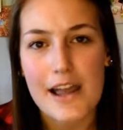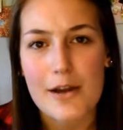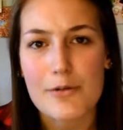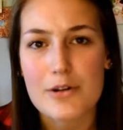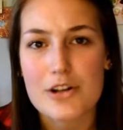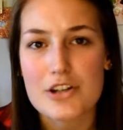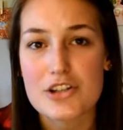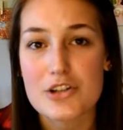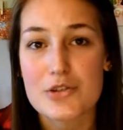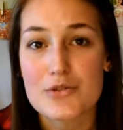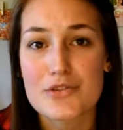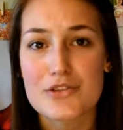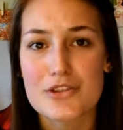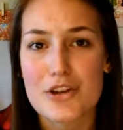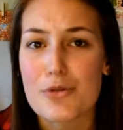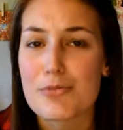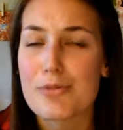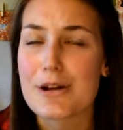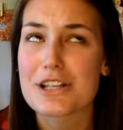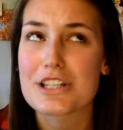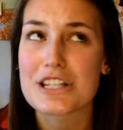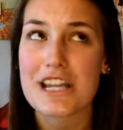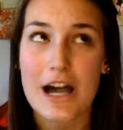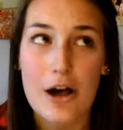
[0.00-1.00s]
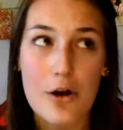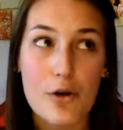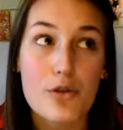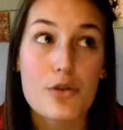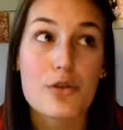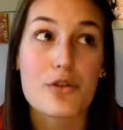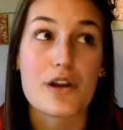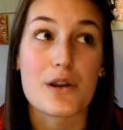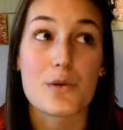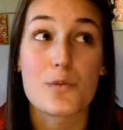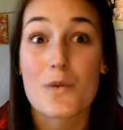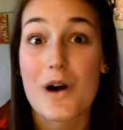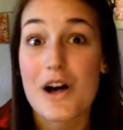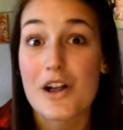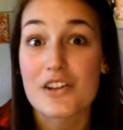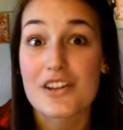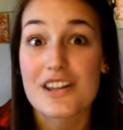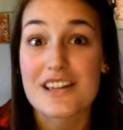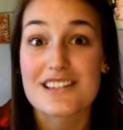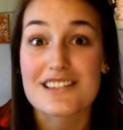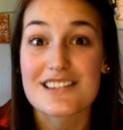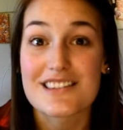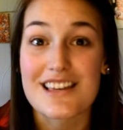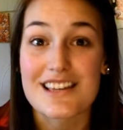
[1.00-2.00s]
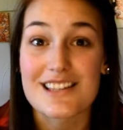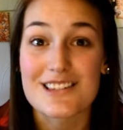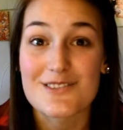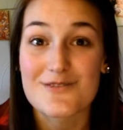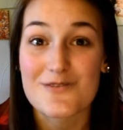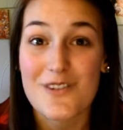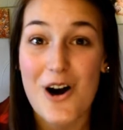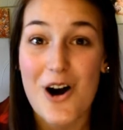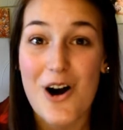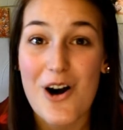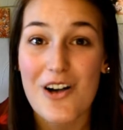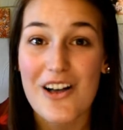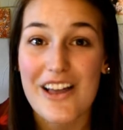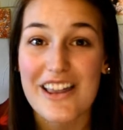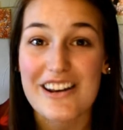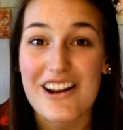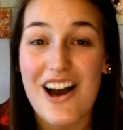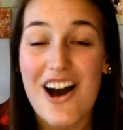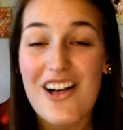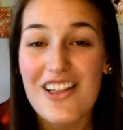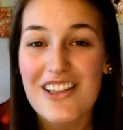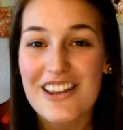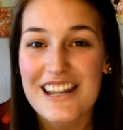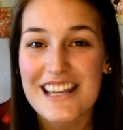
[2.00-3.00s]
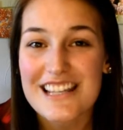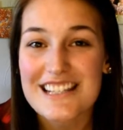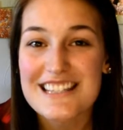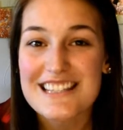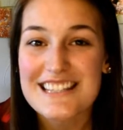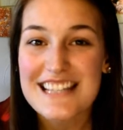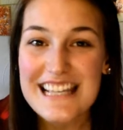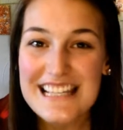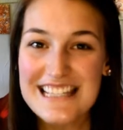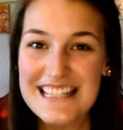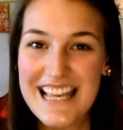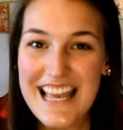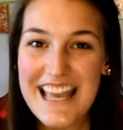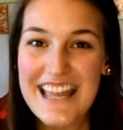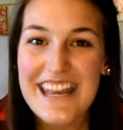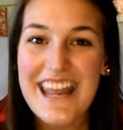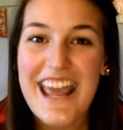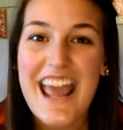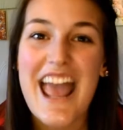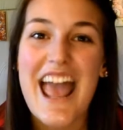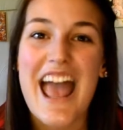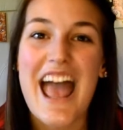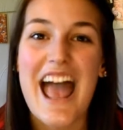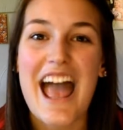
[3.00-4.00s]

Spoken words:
I wish you so much health and wellness this fall and holiday season,